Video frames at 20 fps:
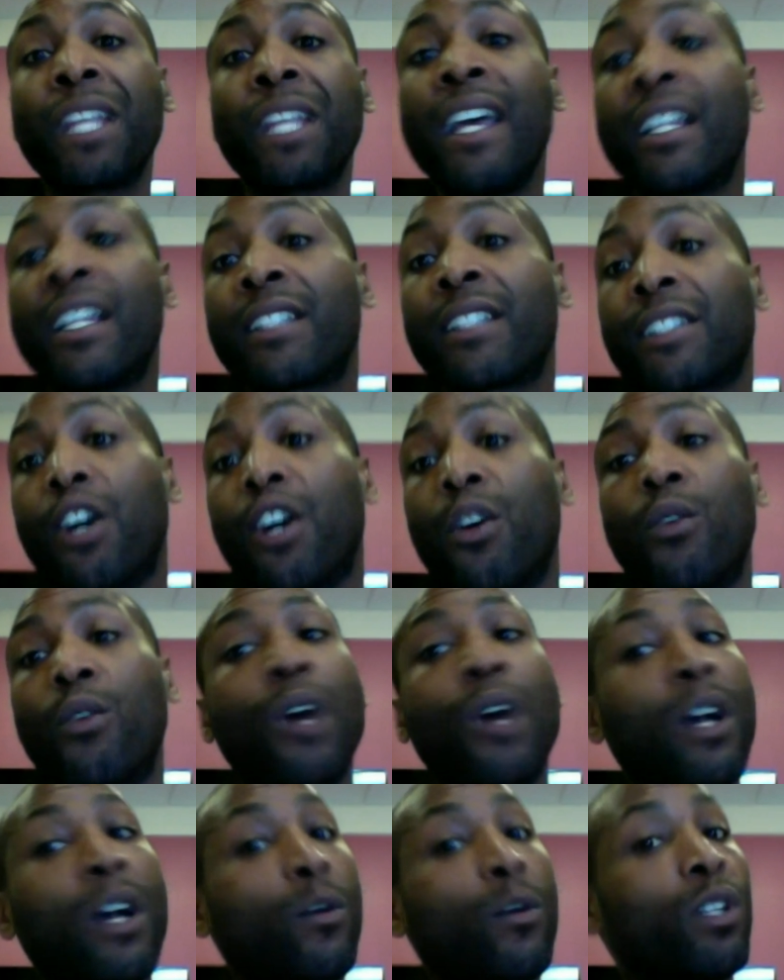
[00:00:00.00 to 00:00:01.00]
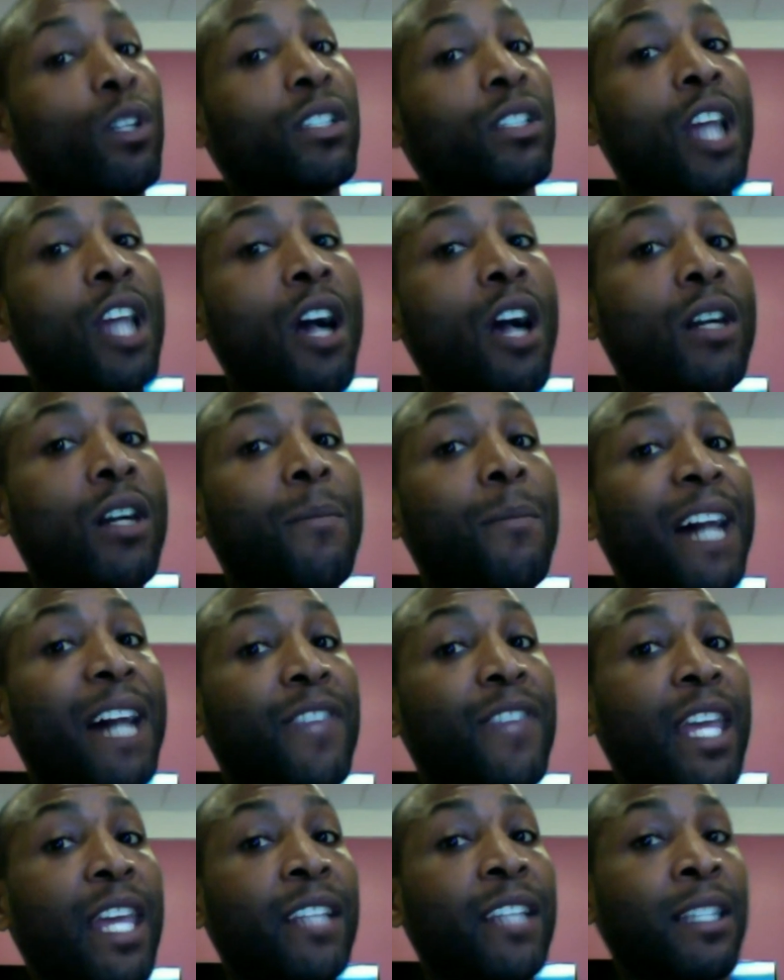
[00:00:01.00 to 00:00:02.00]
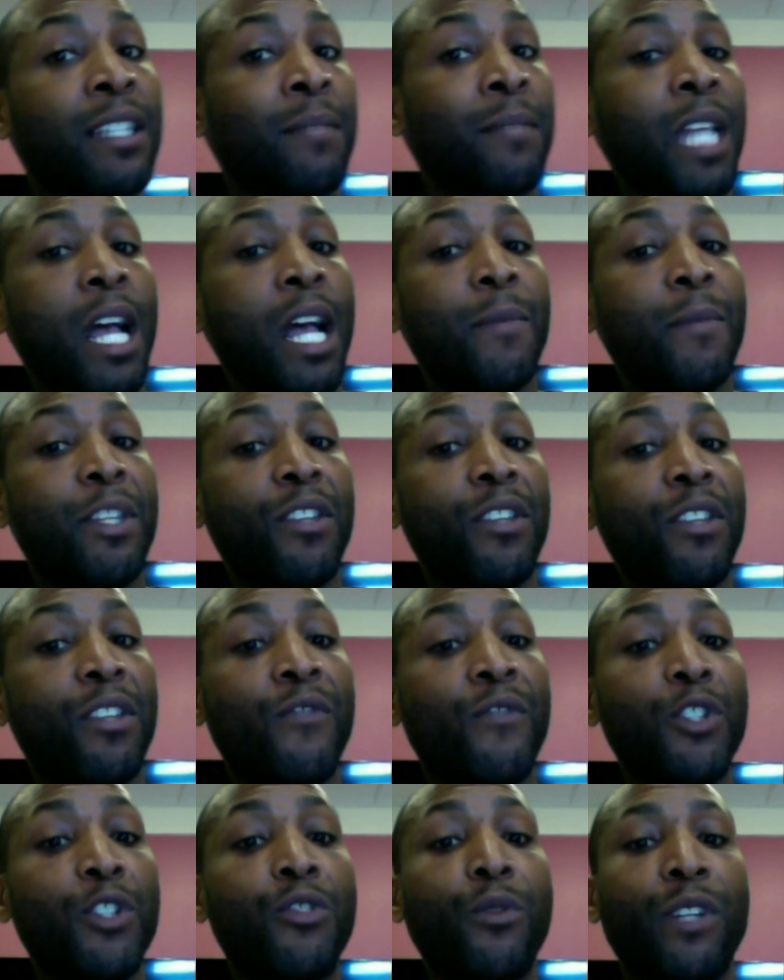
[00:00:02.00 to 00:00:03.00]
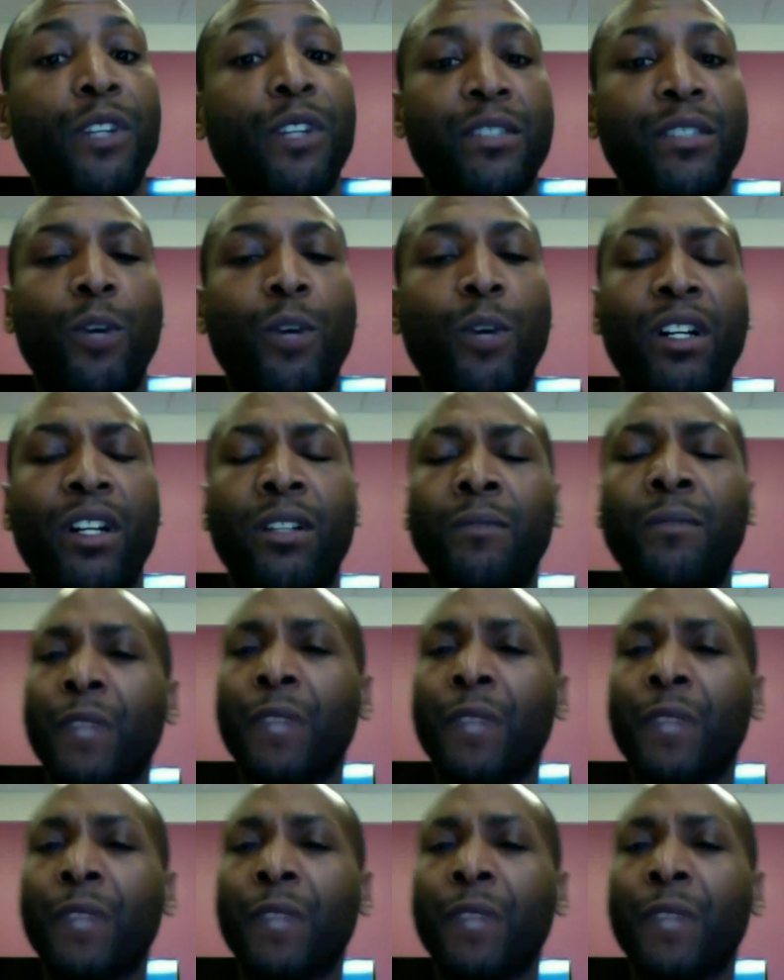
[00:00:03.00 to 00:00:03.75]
So we'll talk about that sometime in the future as well.